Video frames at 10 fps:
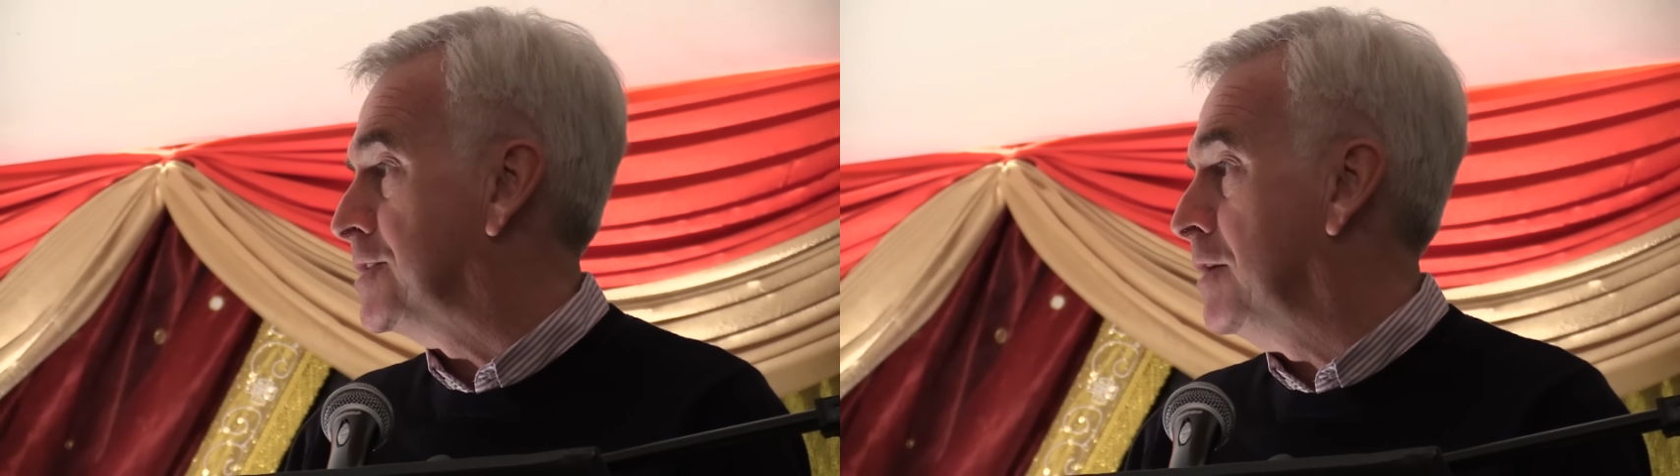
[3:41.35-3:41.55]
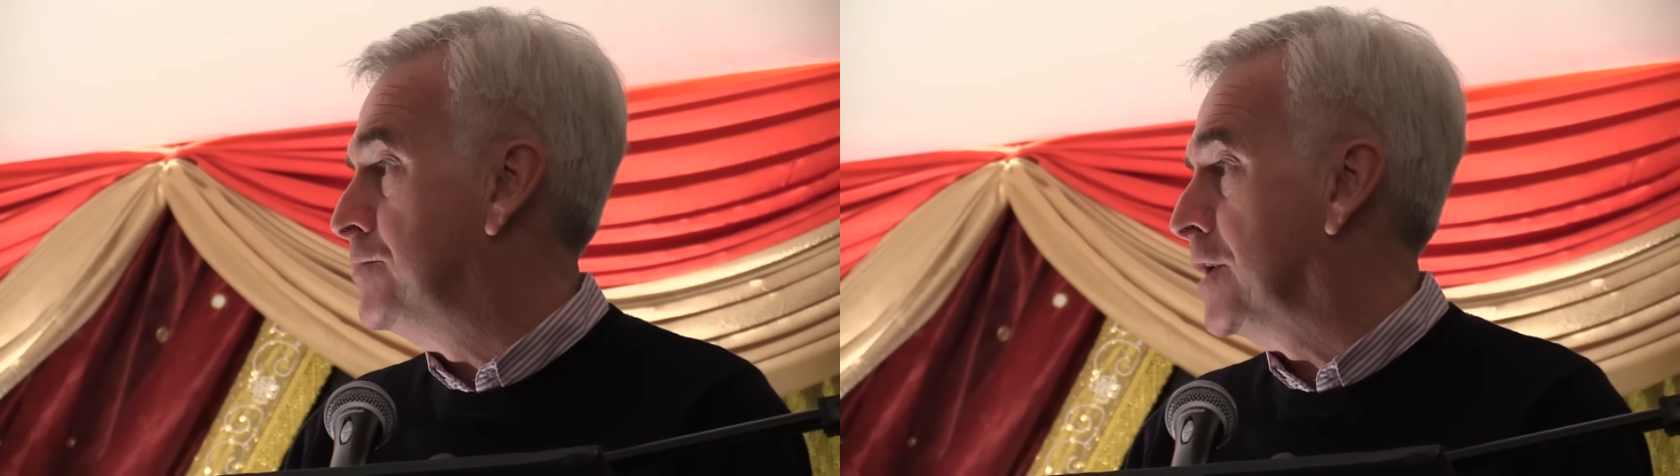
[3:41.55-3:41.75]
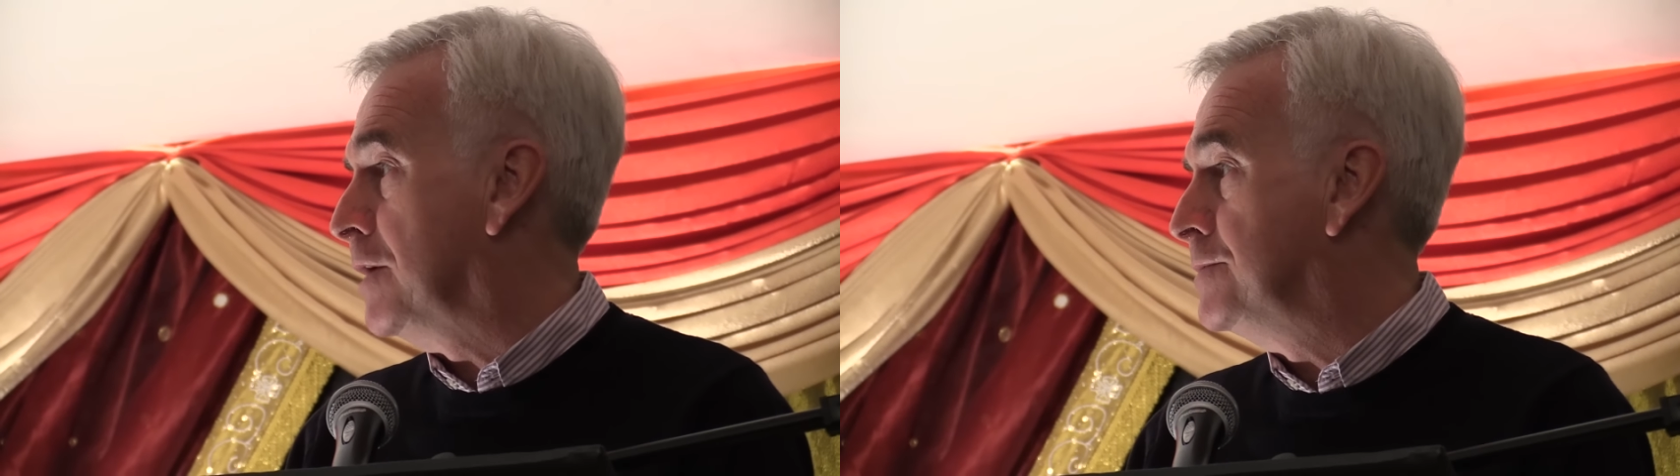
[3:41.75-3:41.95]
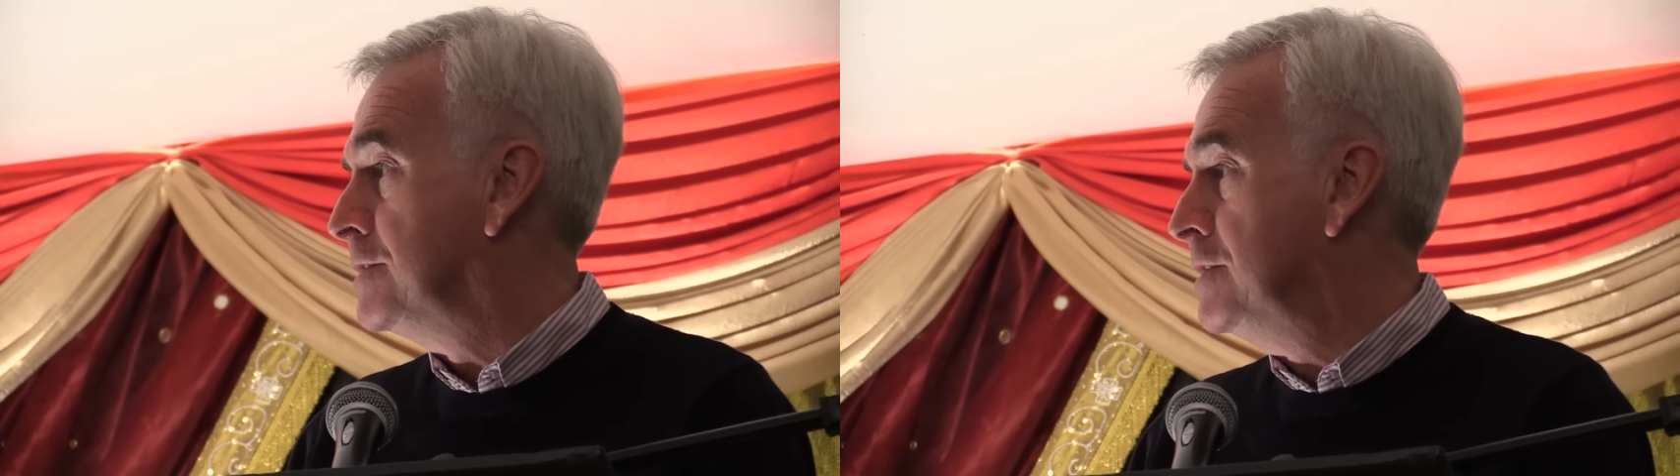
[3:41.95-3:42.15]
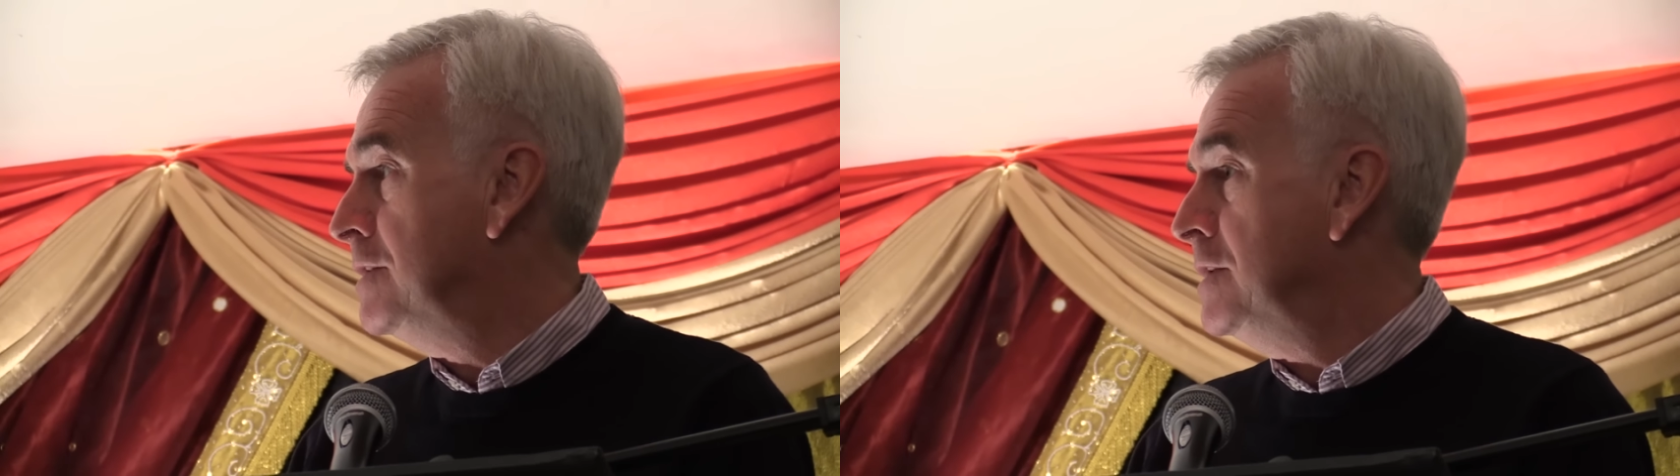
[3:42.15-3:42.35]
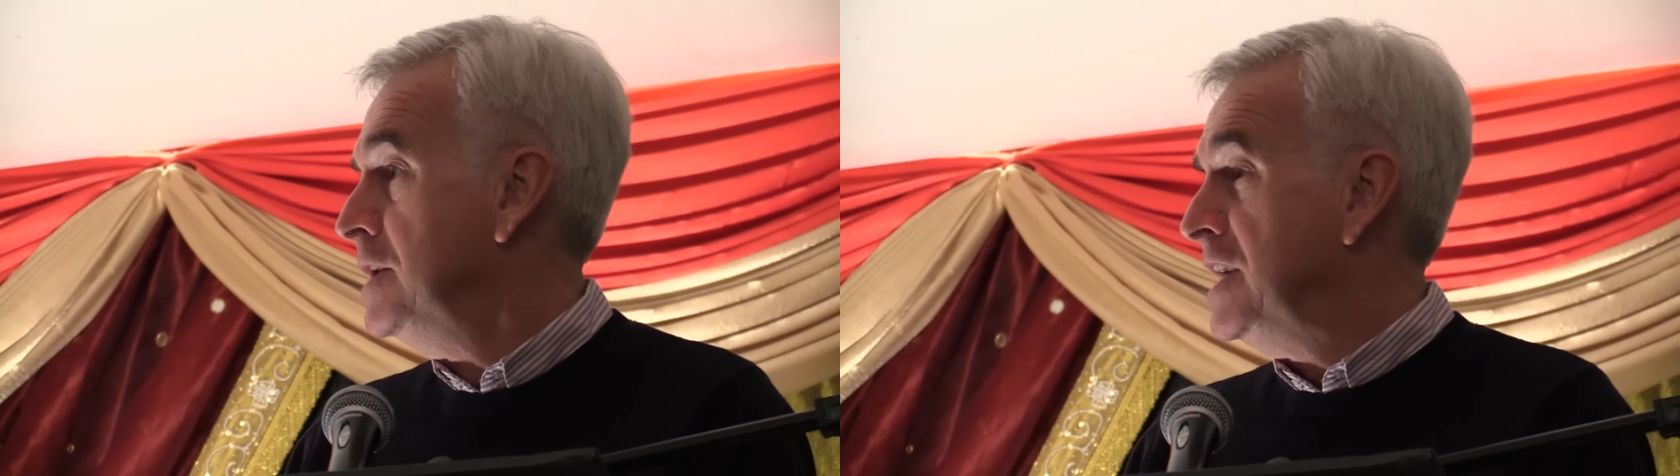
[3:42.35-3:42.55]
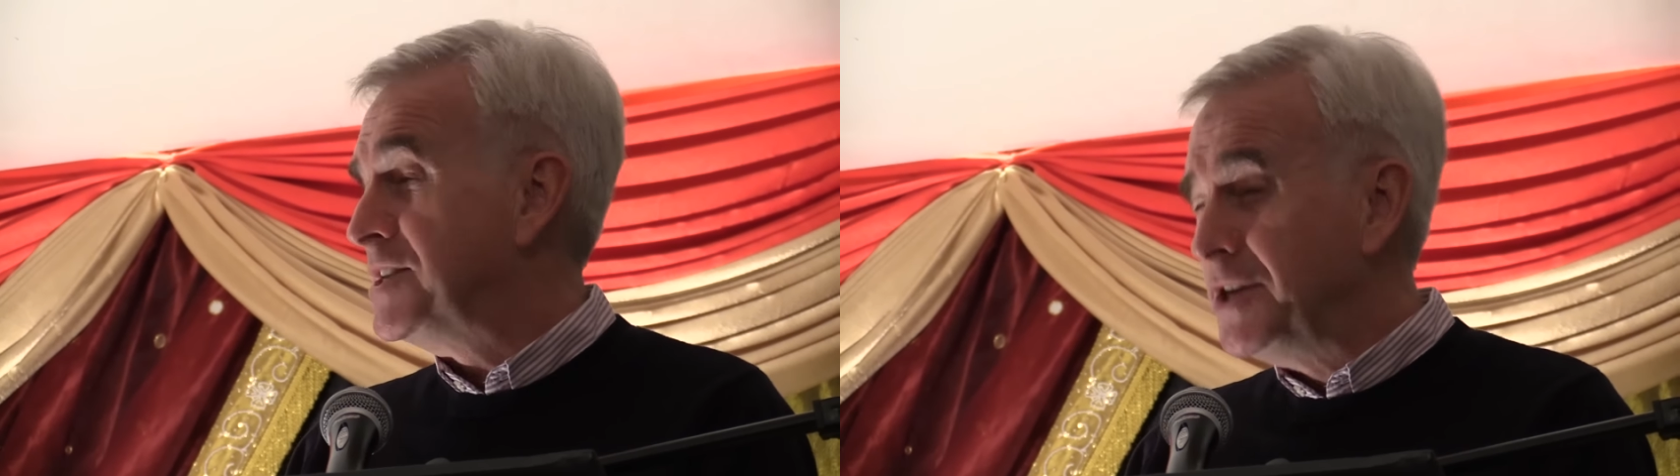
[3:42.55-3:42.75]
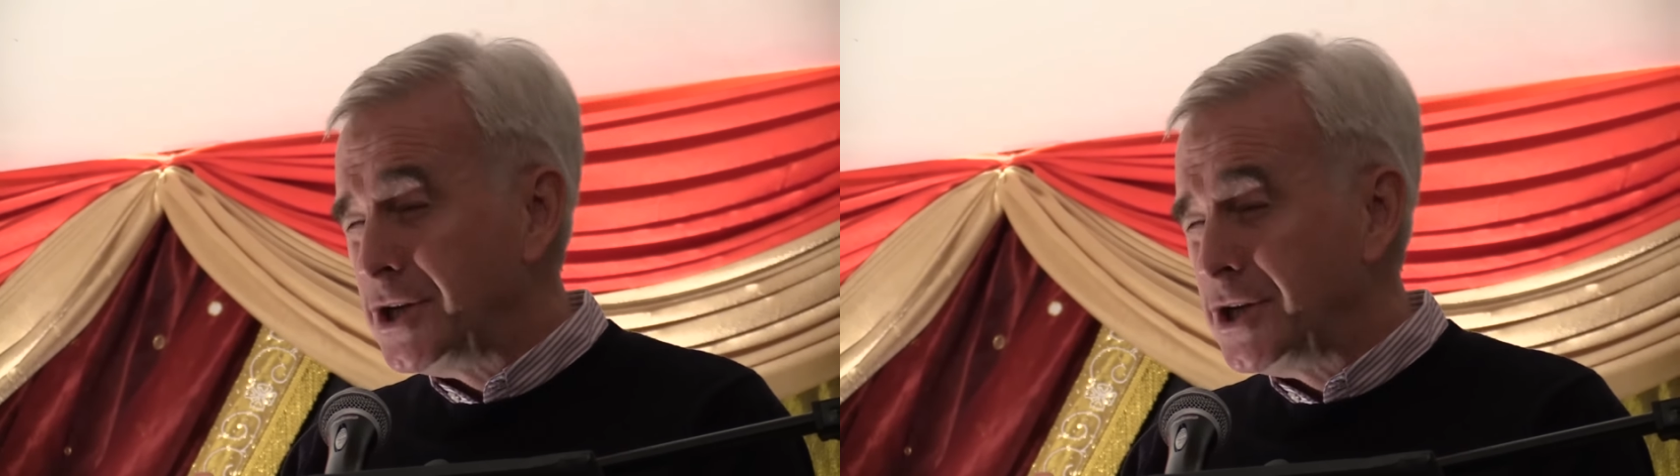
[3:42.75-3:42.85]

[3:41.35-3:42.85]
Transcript: time round, is